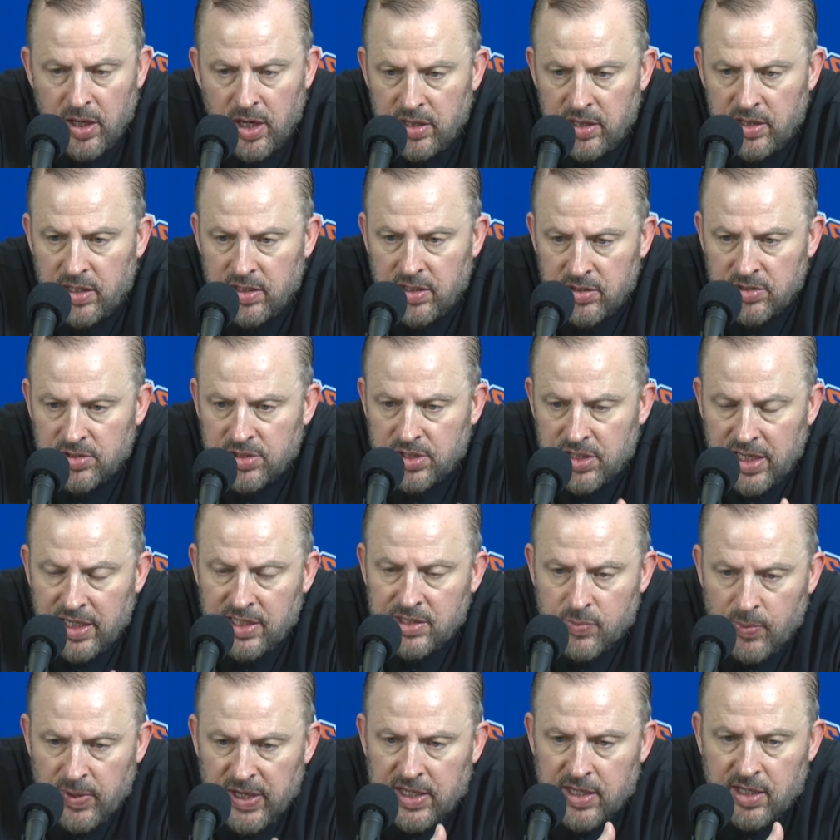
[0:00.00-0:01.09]
And then there's
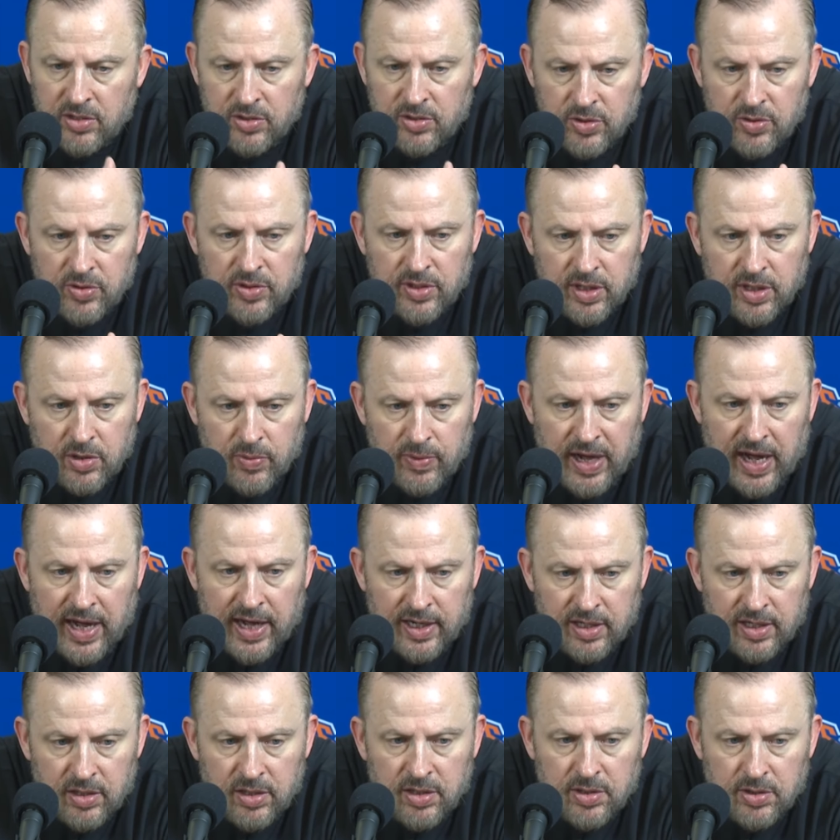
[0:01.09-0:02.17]
things we can do to
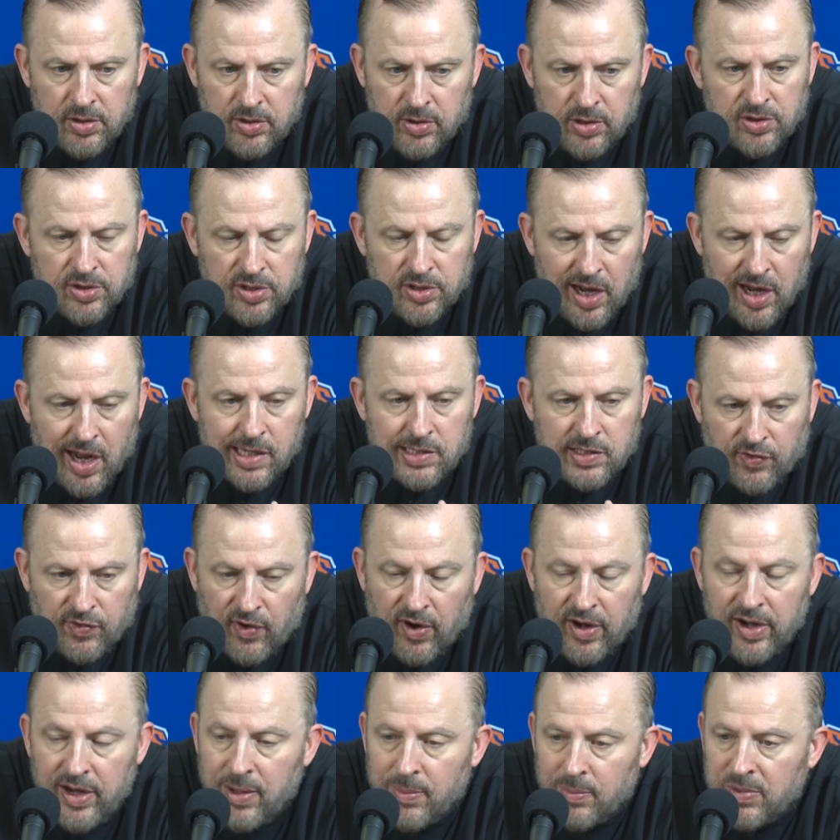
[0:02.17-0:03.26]
create good shots
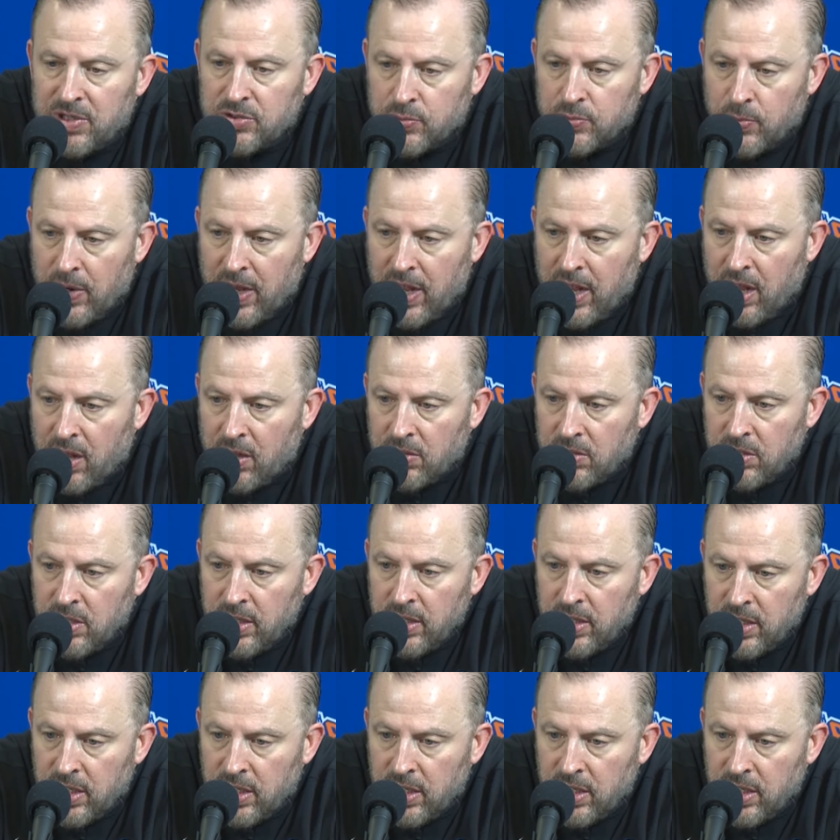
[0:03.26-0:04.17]
for him as well.